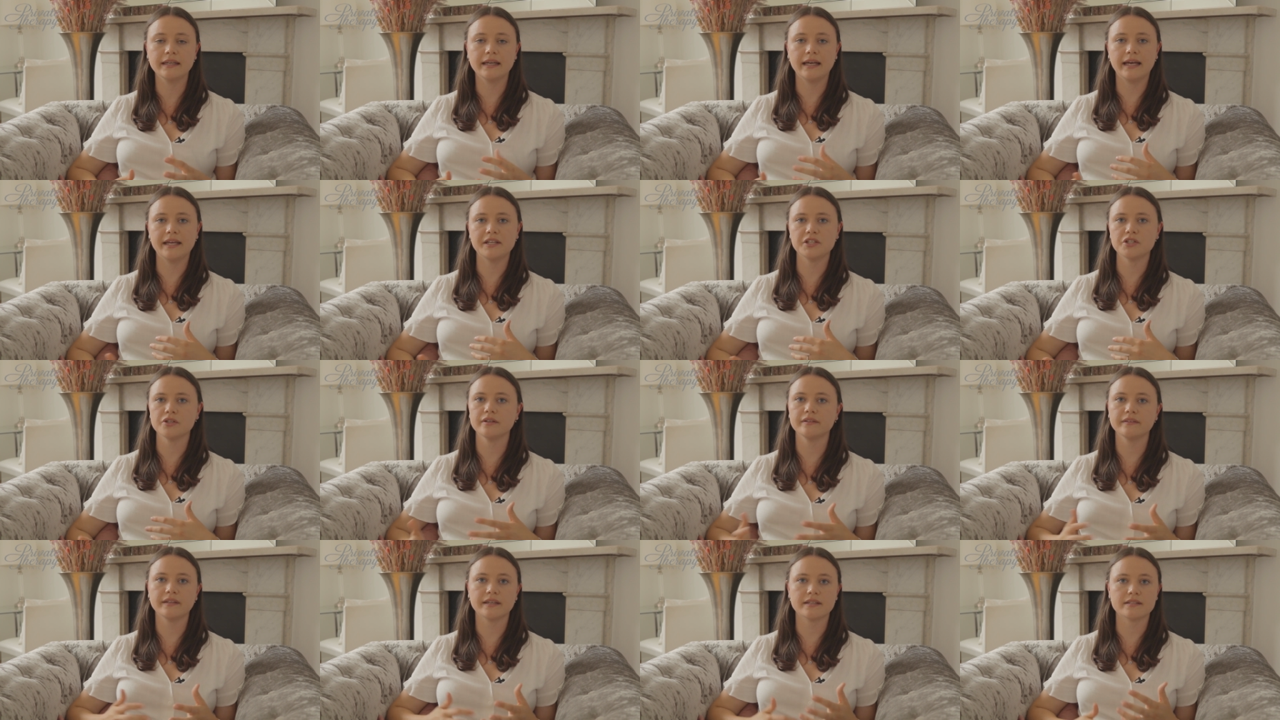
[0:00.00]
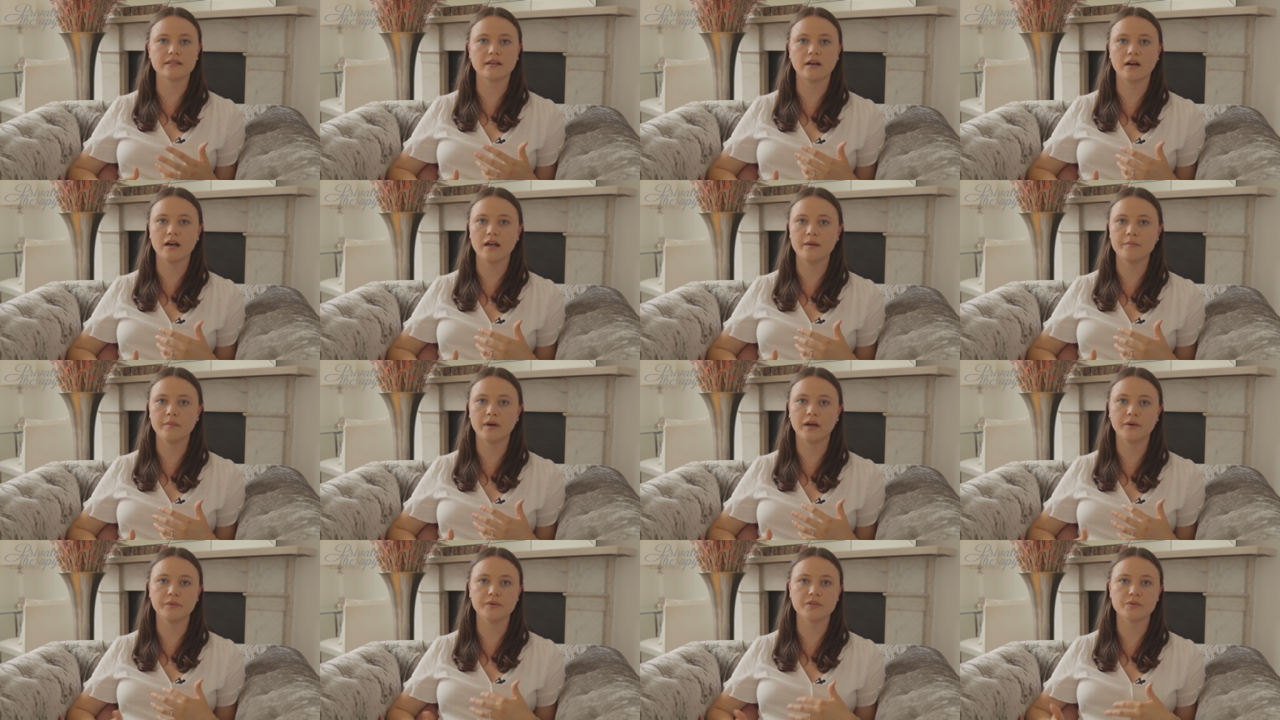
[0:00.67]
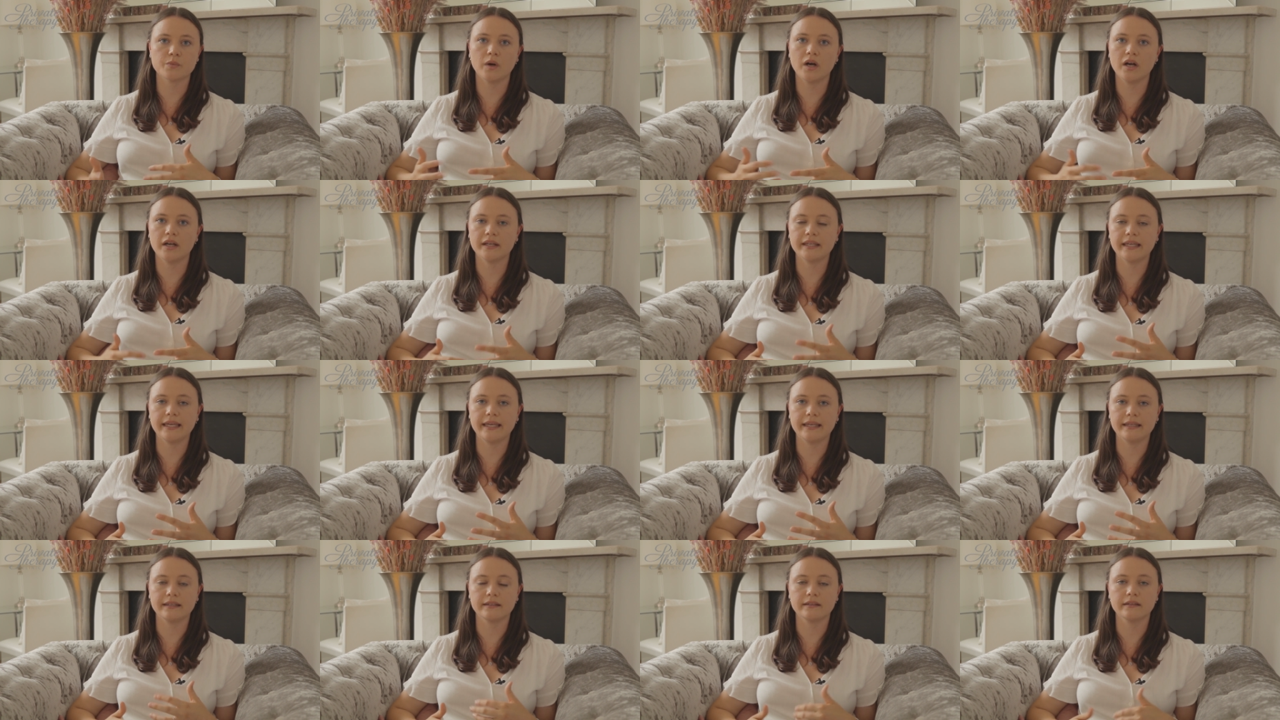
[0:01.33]
And during that time I was
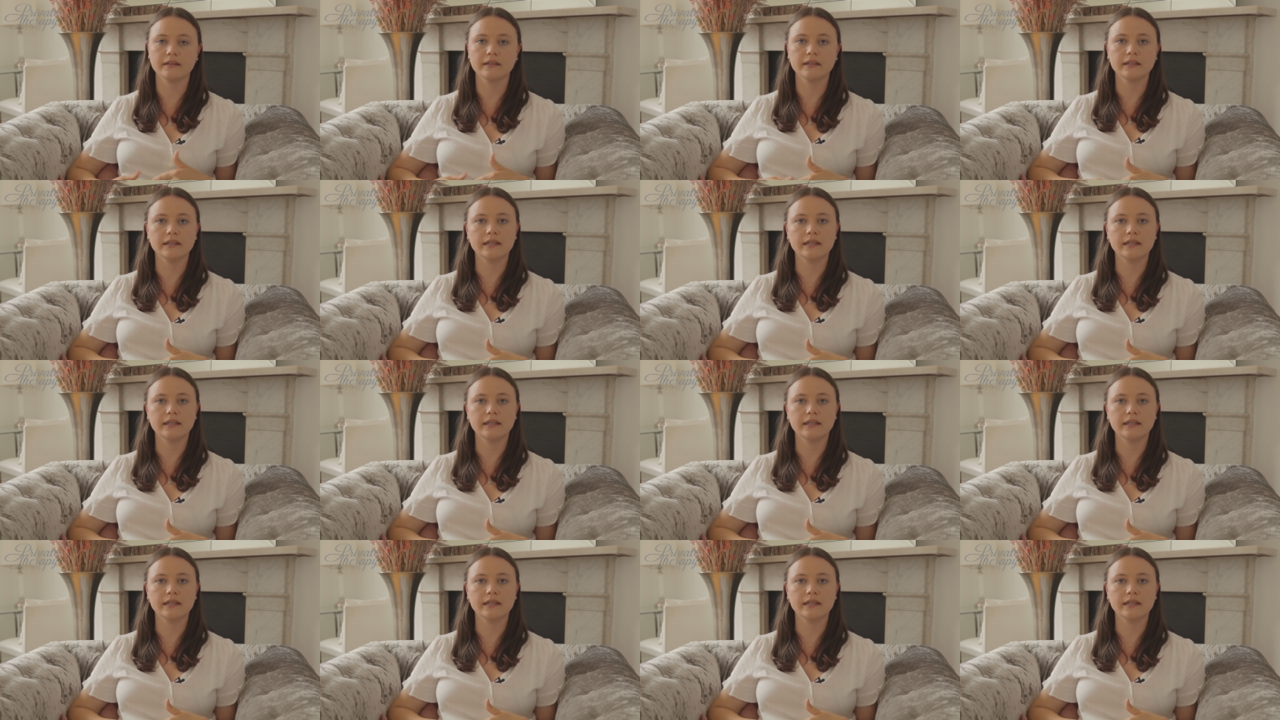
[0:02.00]
working,